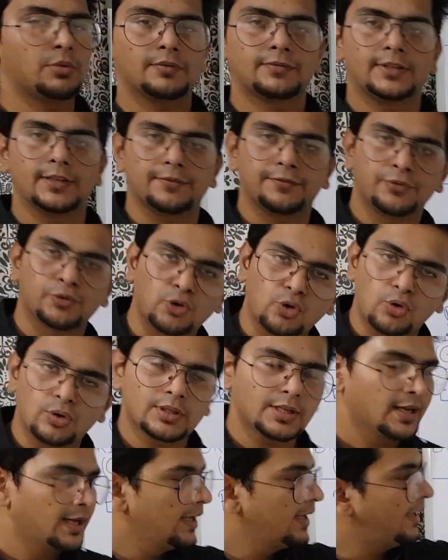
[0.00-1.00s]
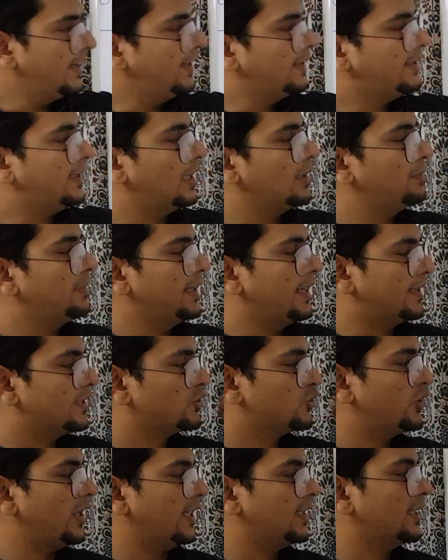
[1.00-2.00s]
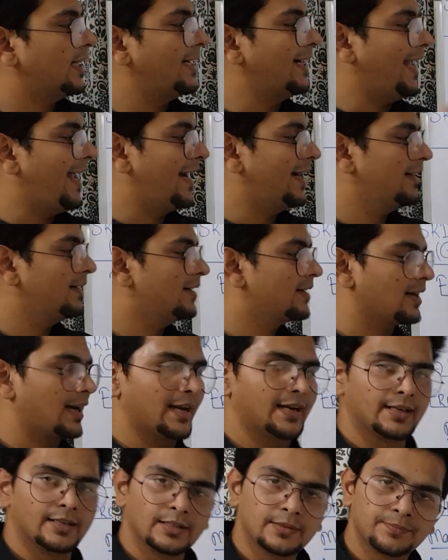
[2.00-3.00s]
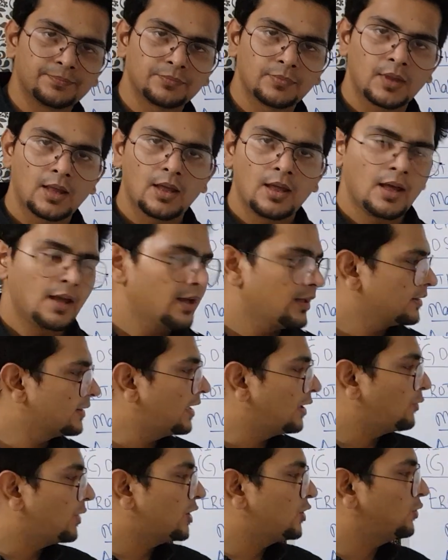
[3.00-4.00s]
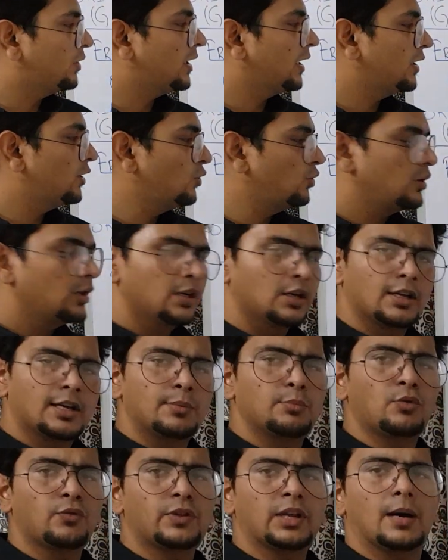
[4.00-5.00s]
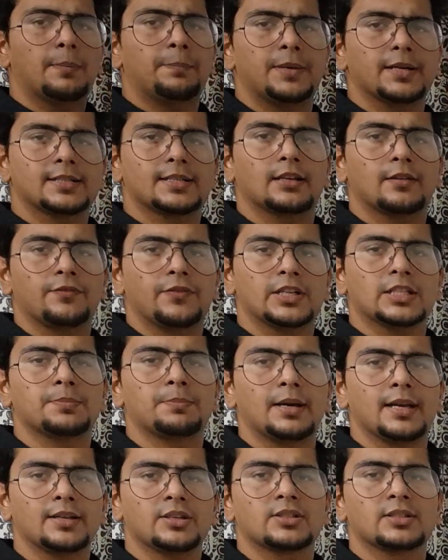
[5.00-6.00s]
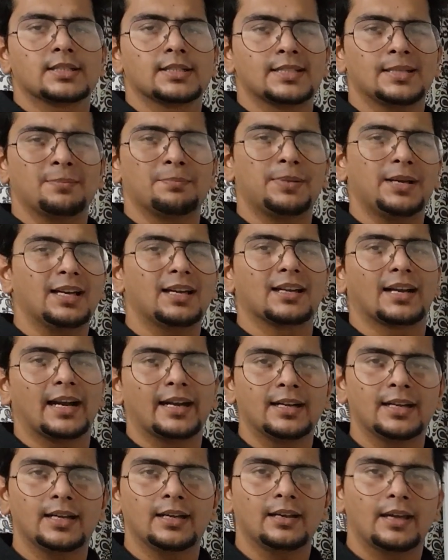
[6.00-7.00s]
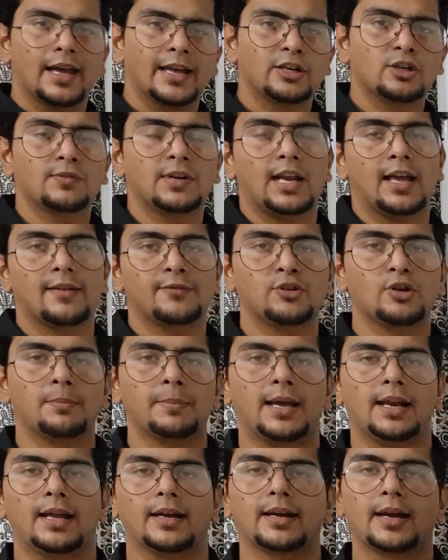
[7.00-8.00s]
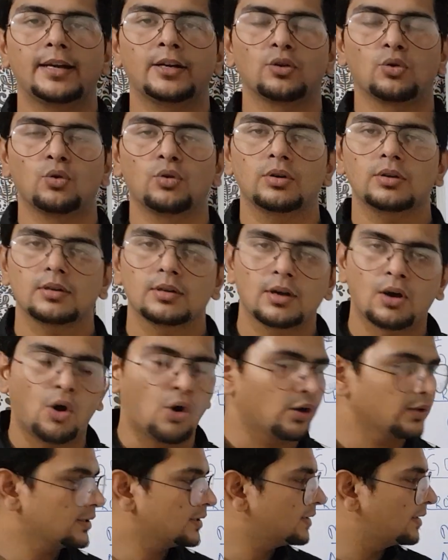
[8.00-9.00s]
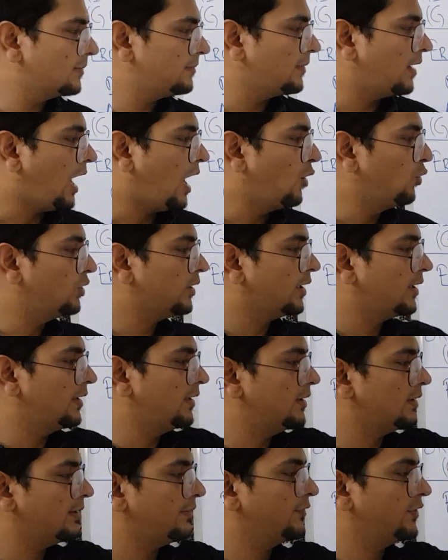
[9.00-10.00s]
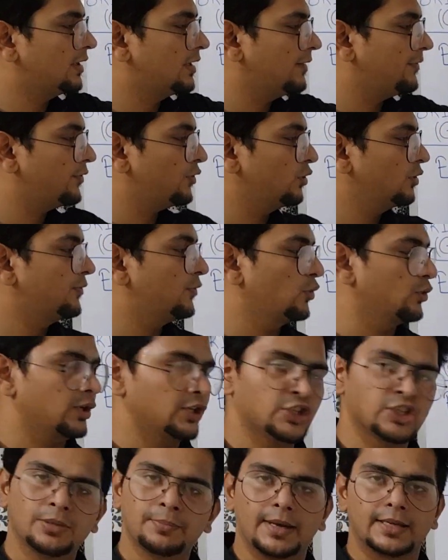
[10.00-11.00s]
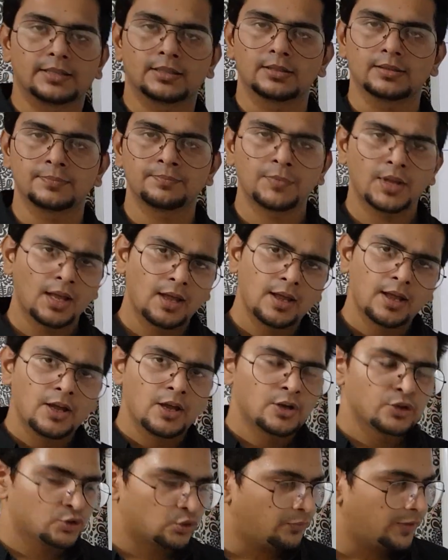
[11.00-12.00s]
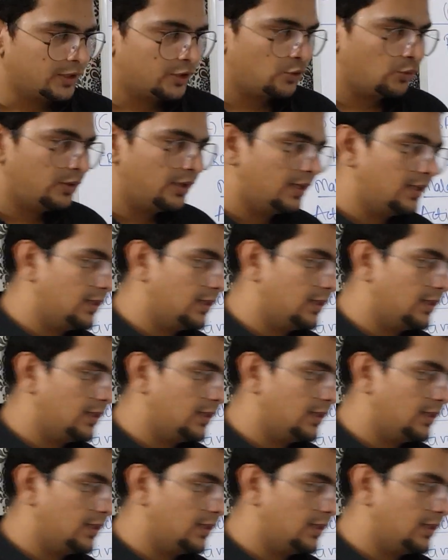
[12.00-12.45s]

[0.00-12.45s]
of the froth. It can be extracted and dried. Then what you can do? Remove the upper surface by simply grinding, and you will have your malachite ore awesome out here with the froth flotation method. So what you did